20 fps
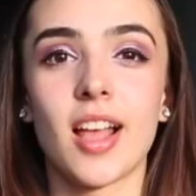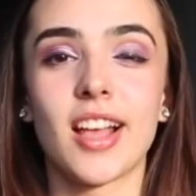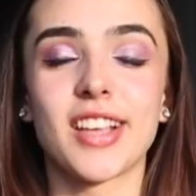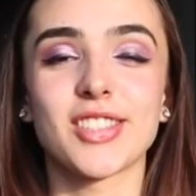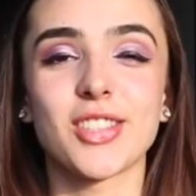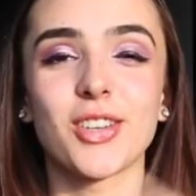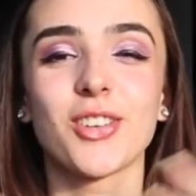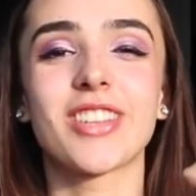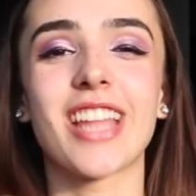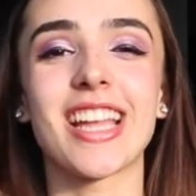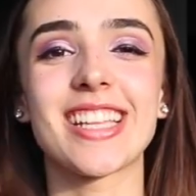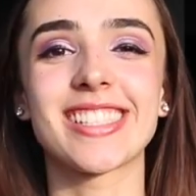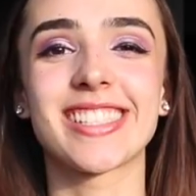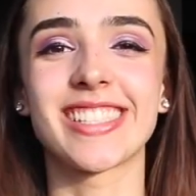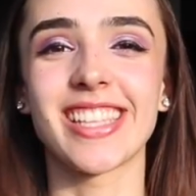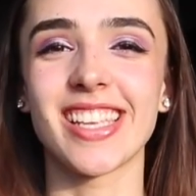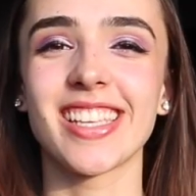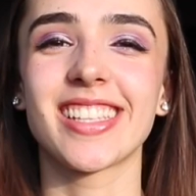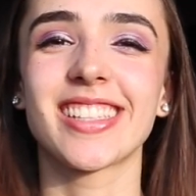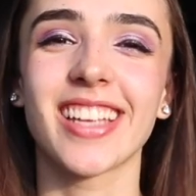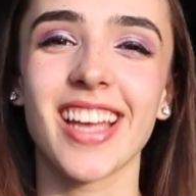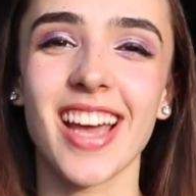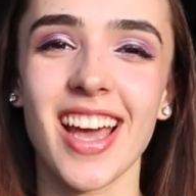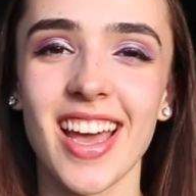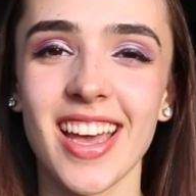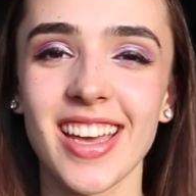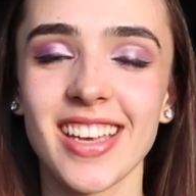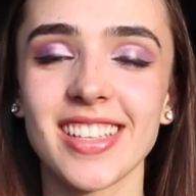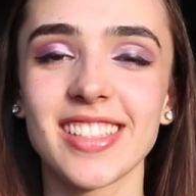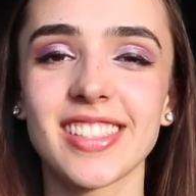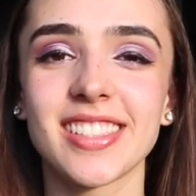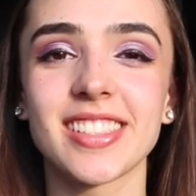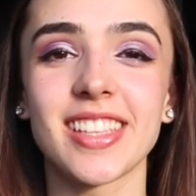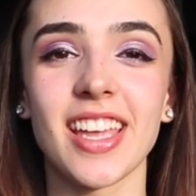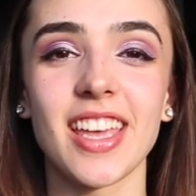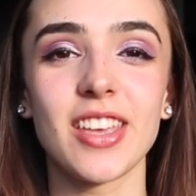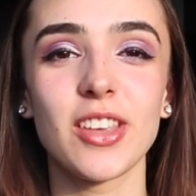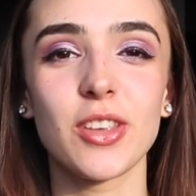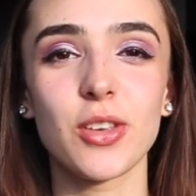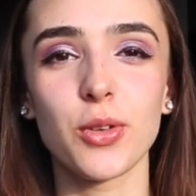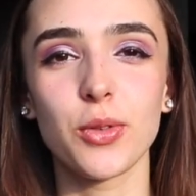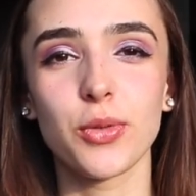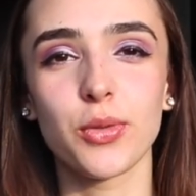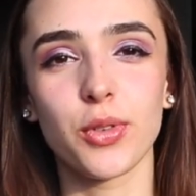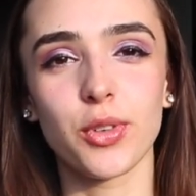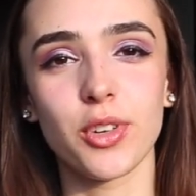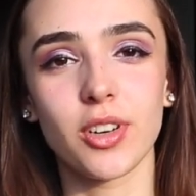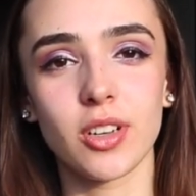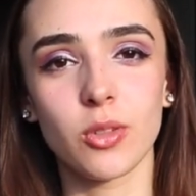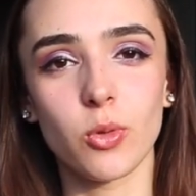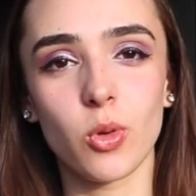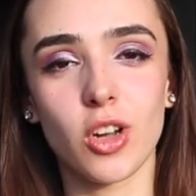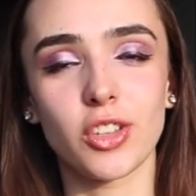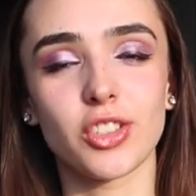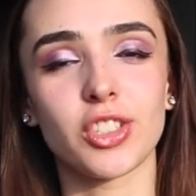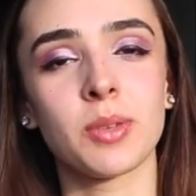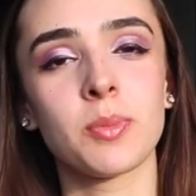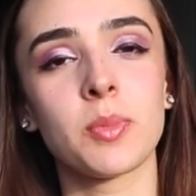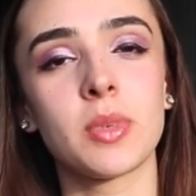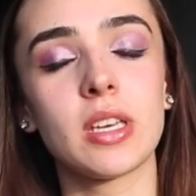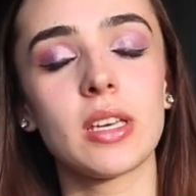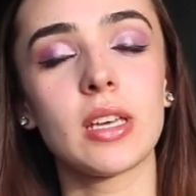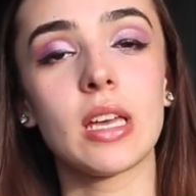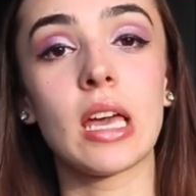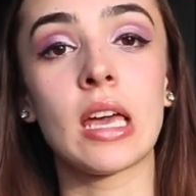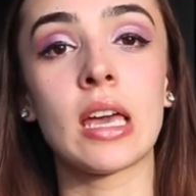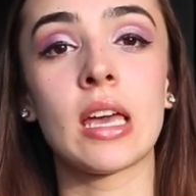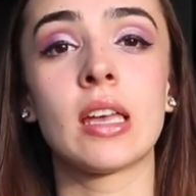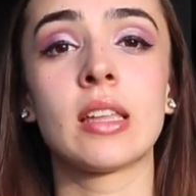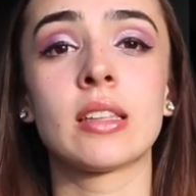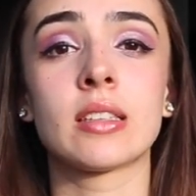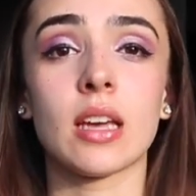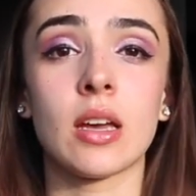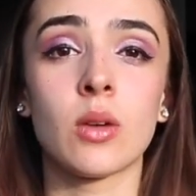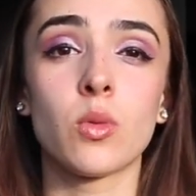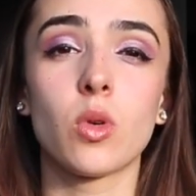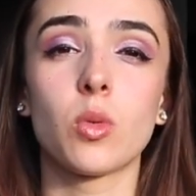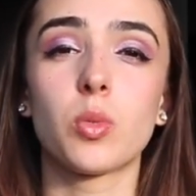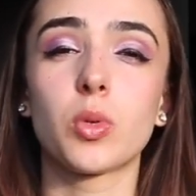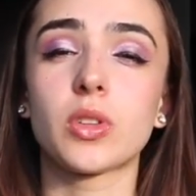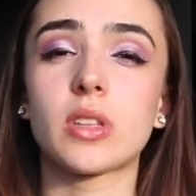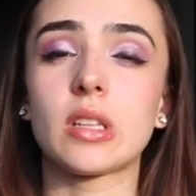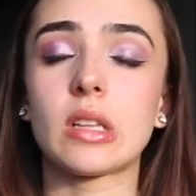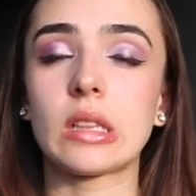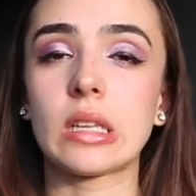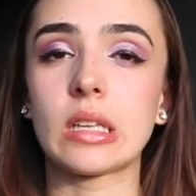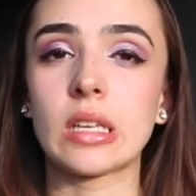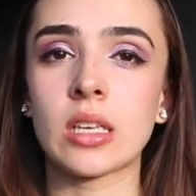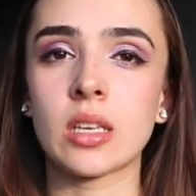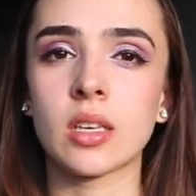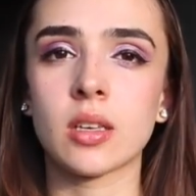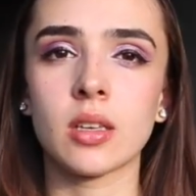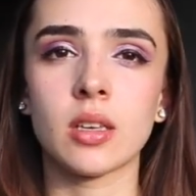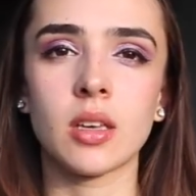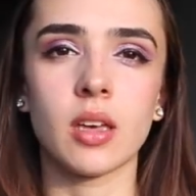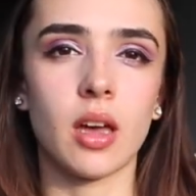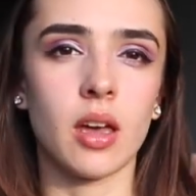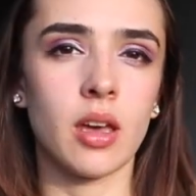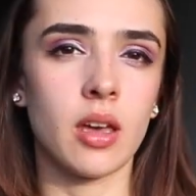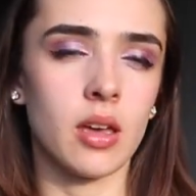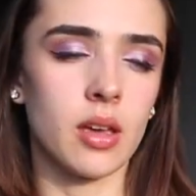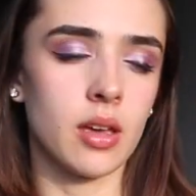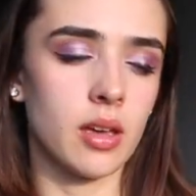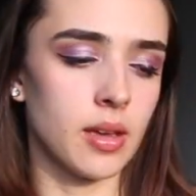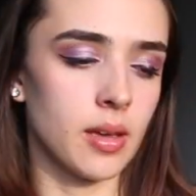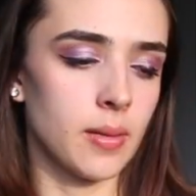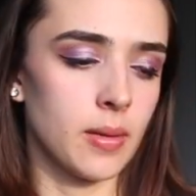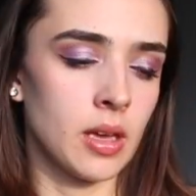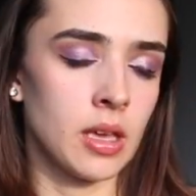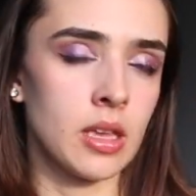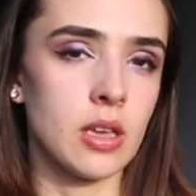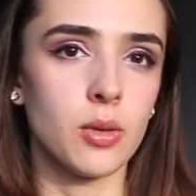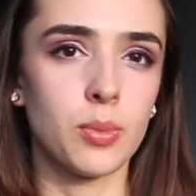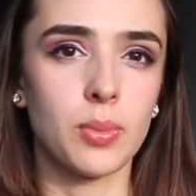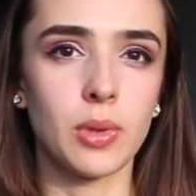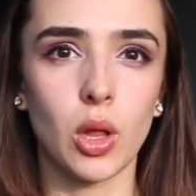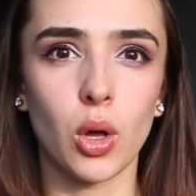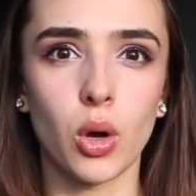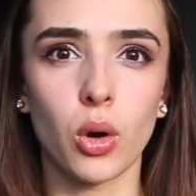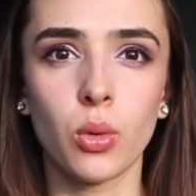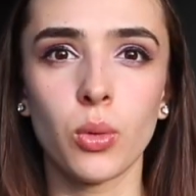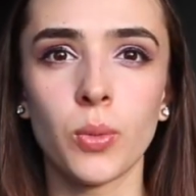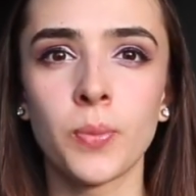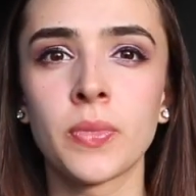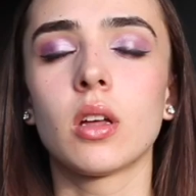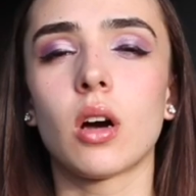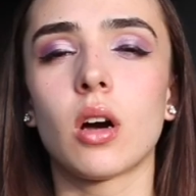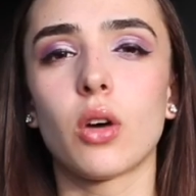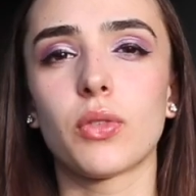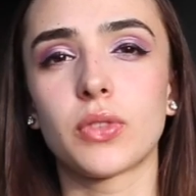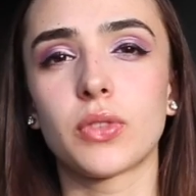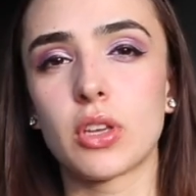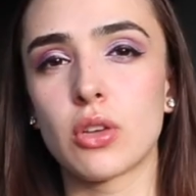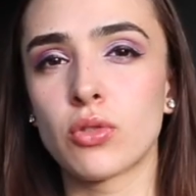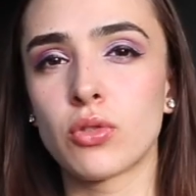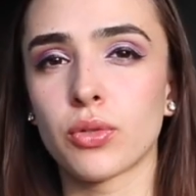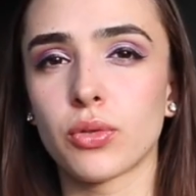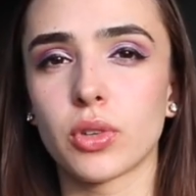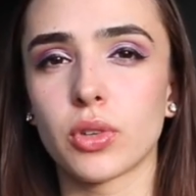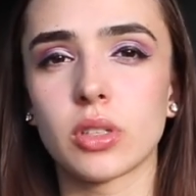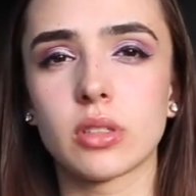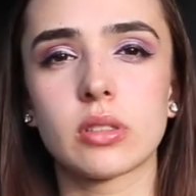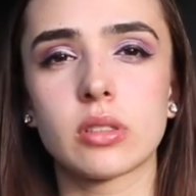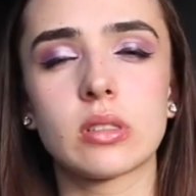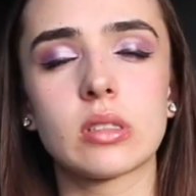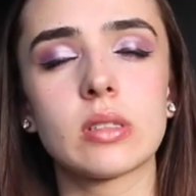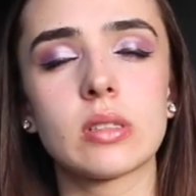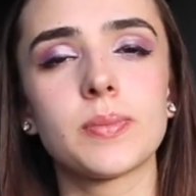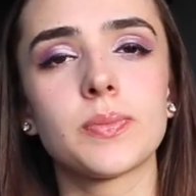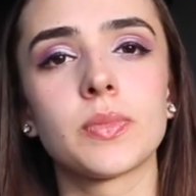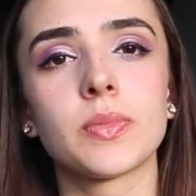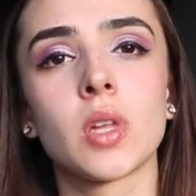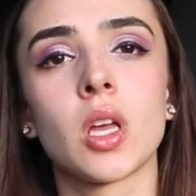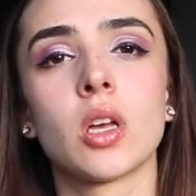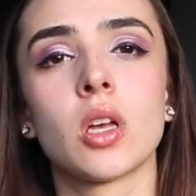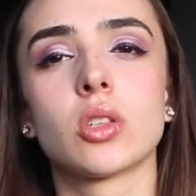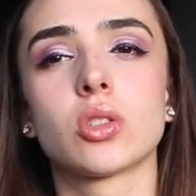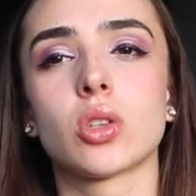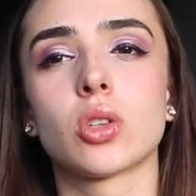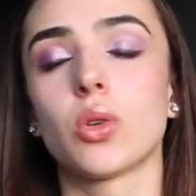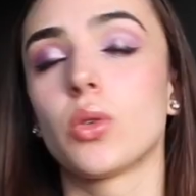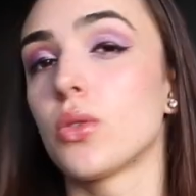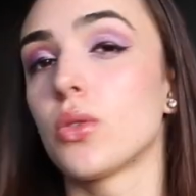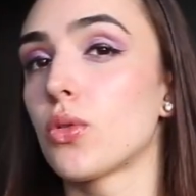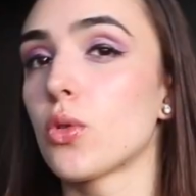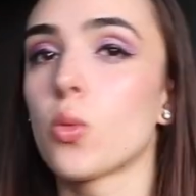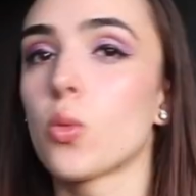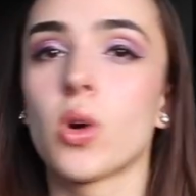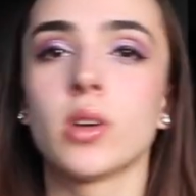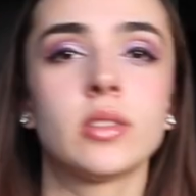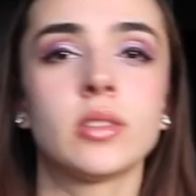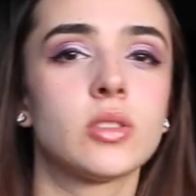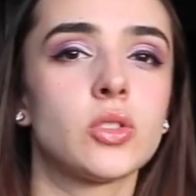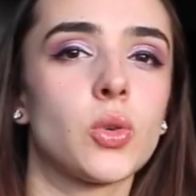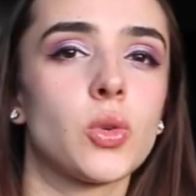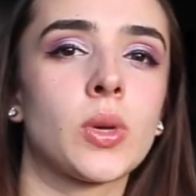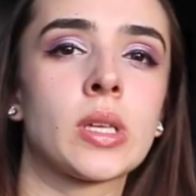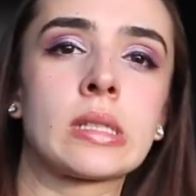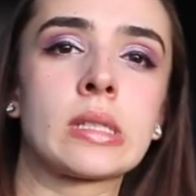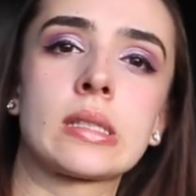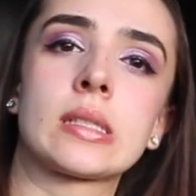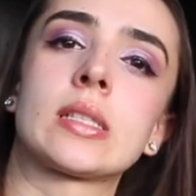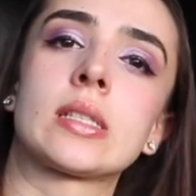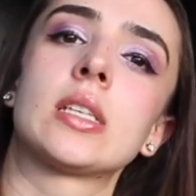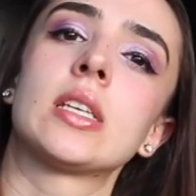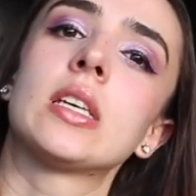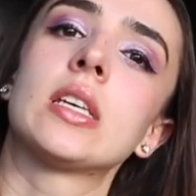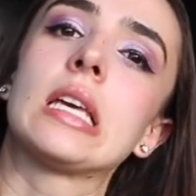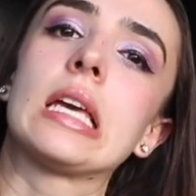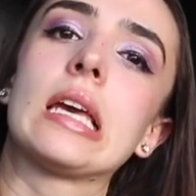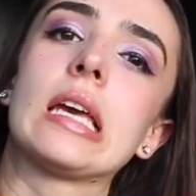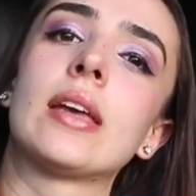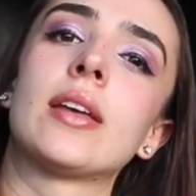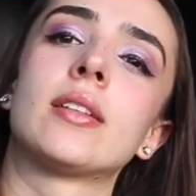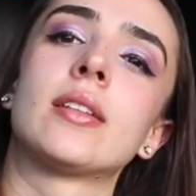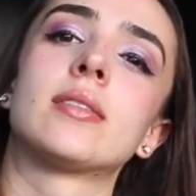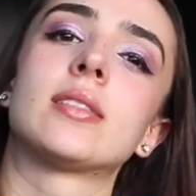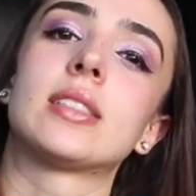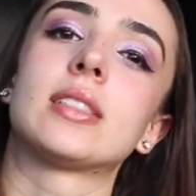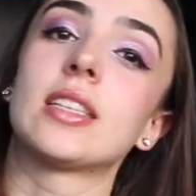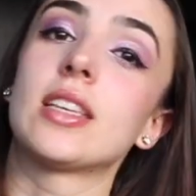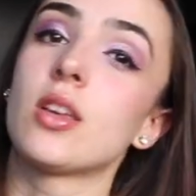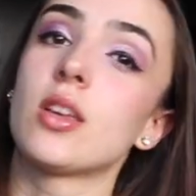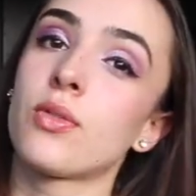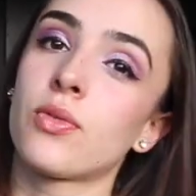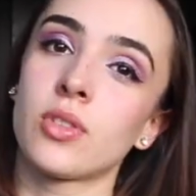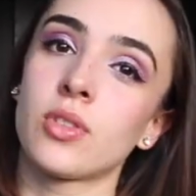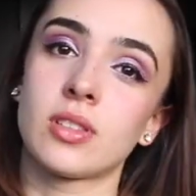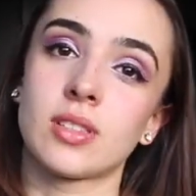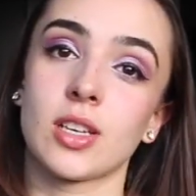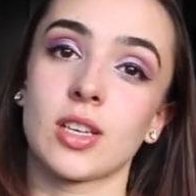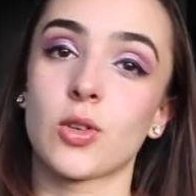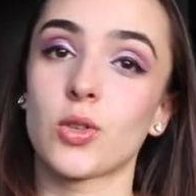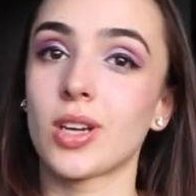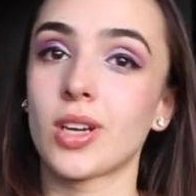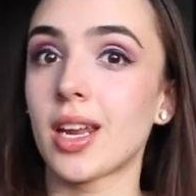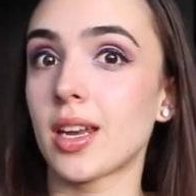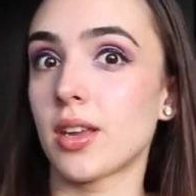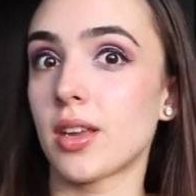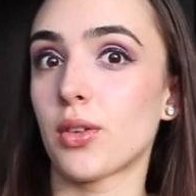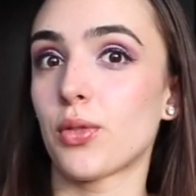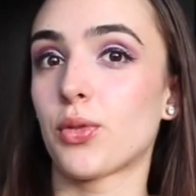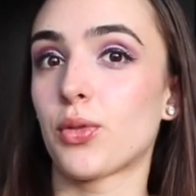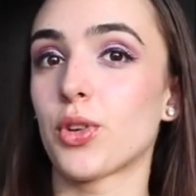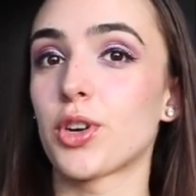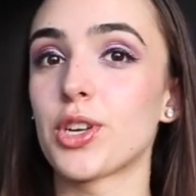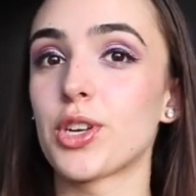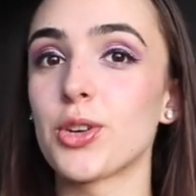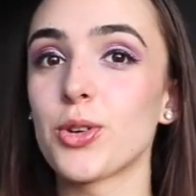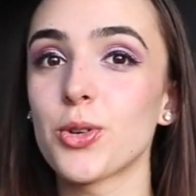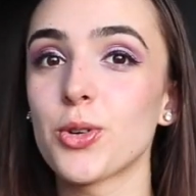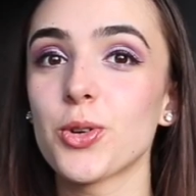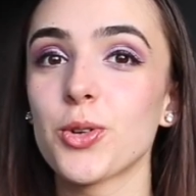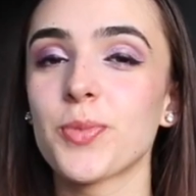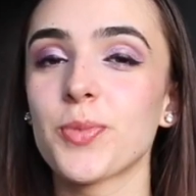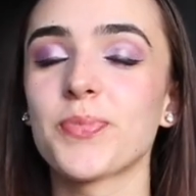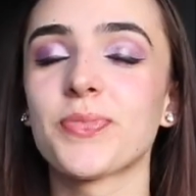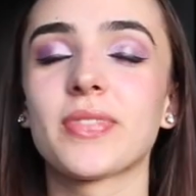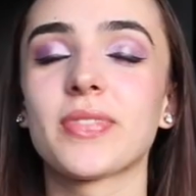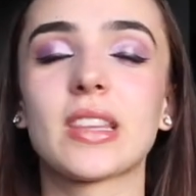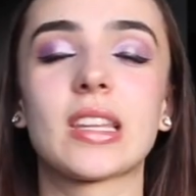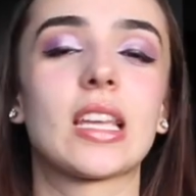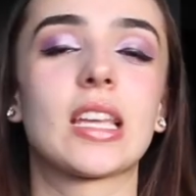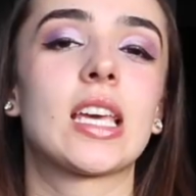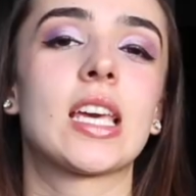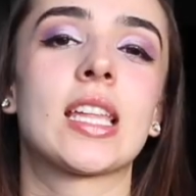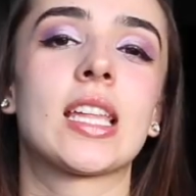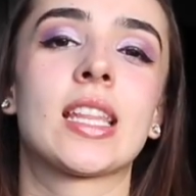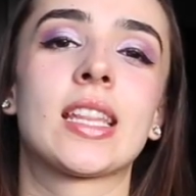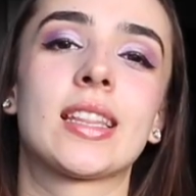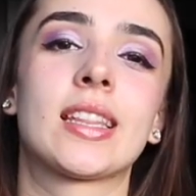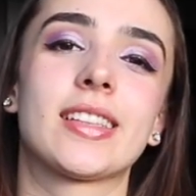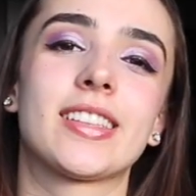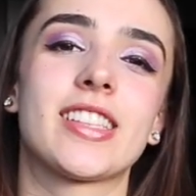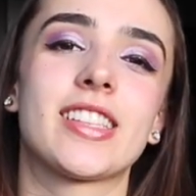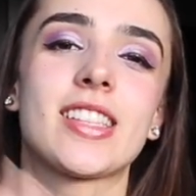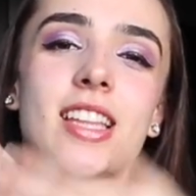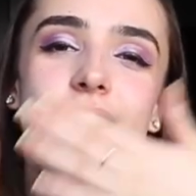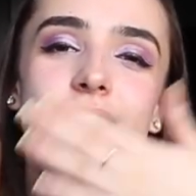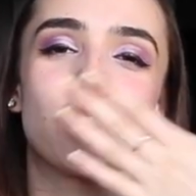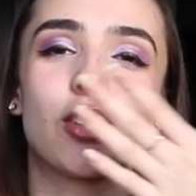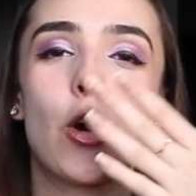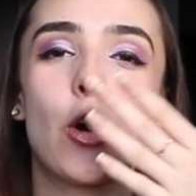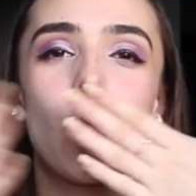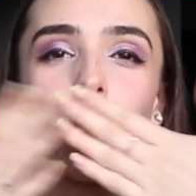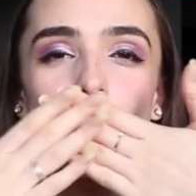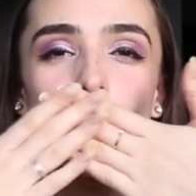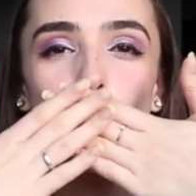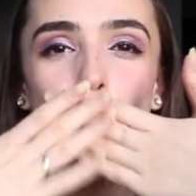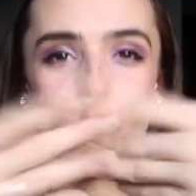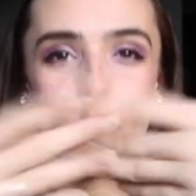So that's it, guys. Thank you for watching me, and I will put the link here below of the university. So if you want, you can see and see if it's a good idea for you. And that's all.